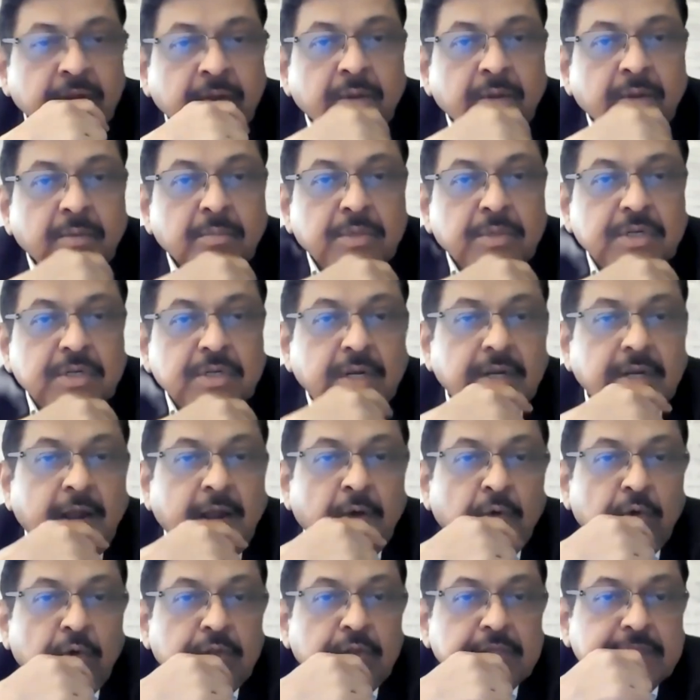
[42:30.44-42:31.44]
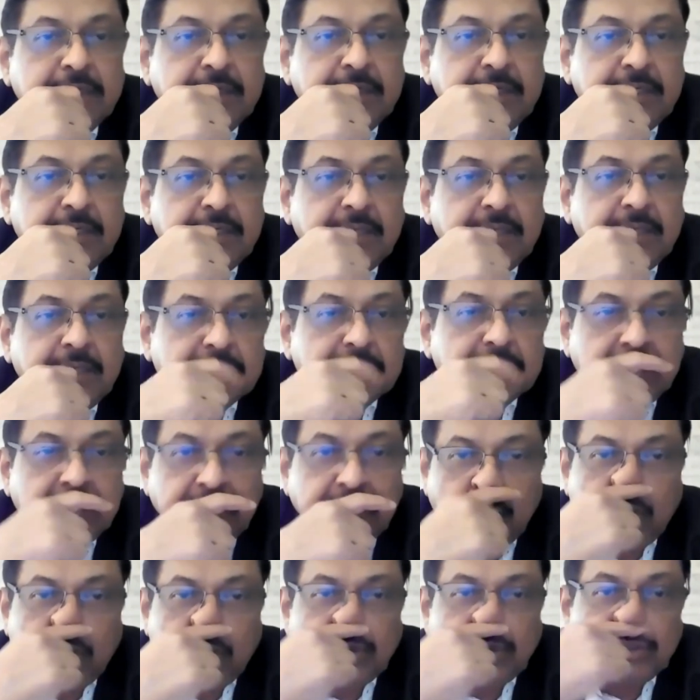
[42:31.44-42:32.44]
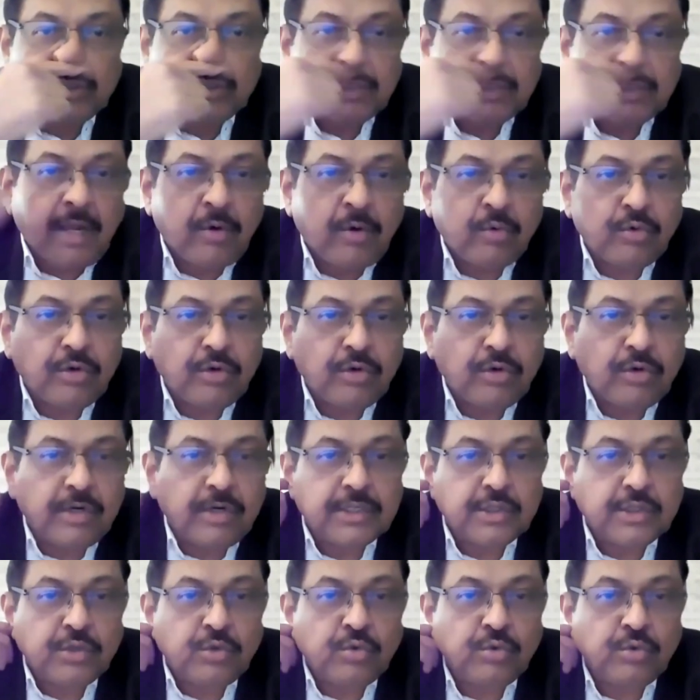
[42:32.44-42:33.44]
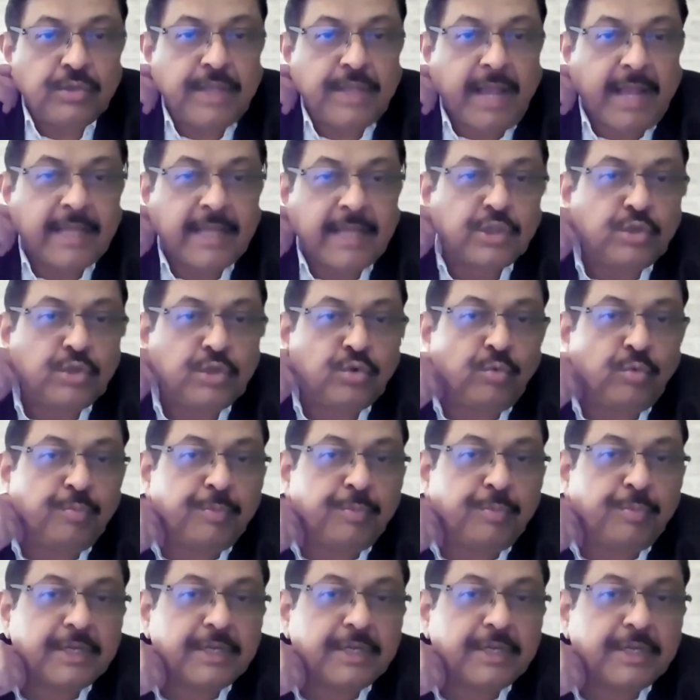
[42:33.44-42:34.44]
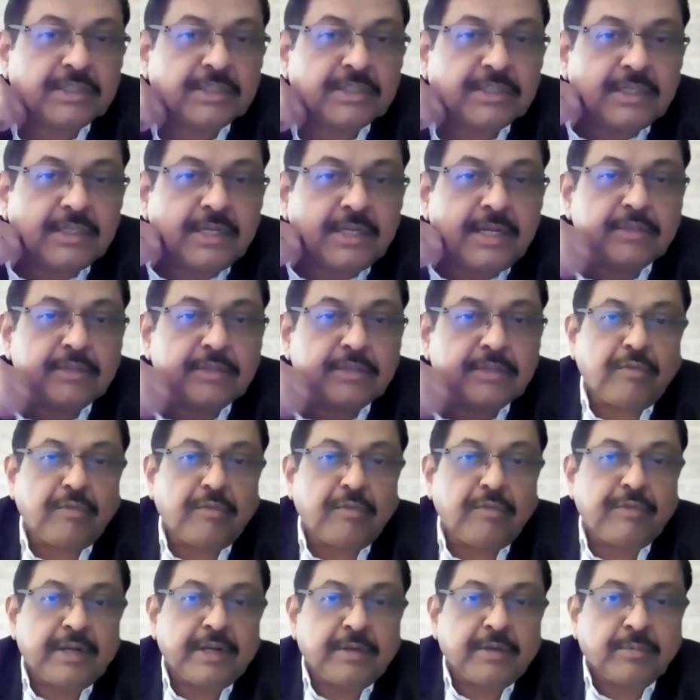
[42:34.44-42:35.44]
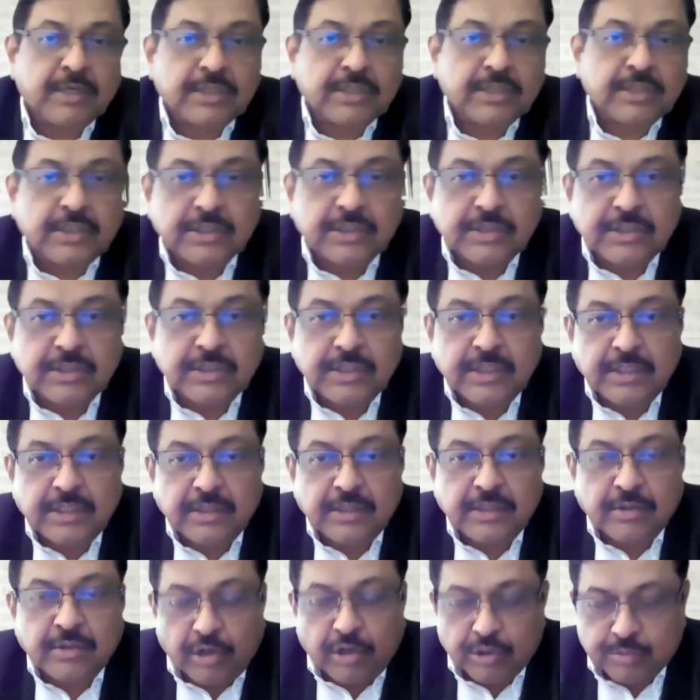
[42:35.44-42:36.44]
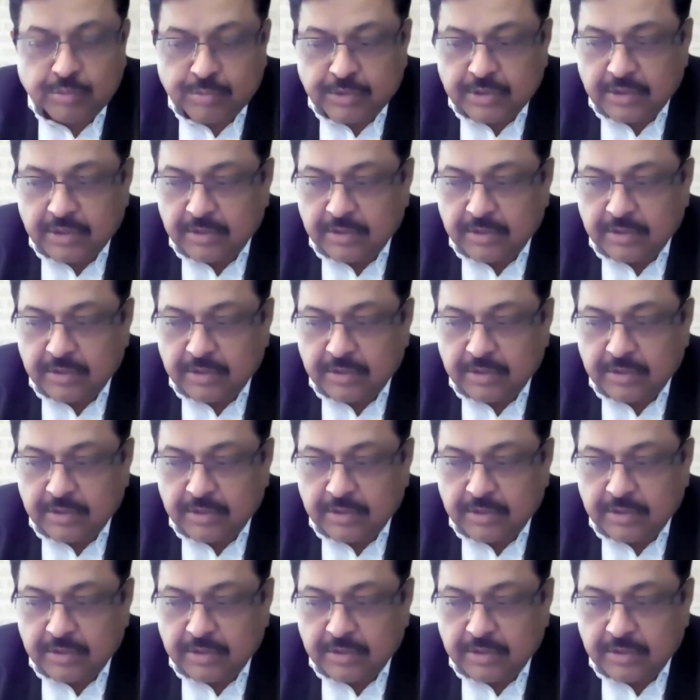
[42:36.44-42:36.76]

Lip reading: Mr. Rahul Singh is asking a question: how to rescue the ICU patients in case of an emergency in the hospital.